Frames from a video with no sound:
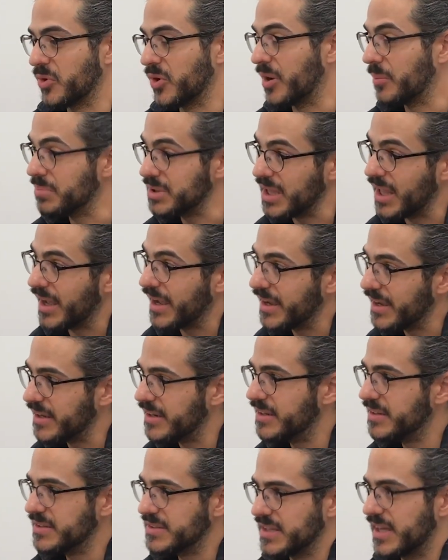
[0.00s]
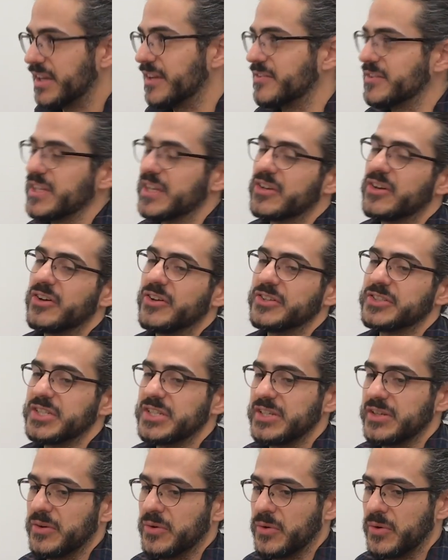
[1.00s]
more applied side of psychology,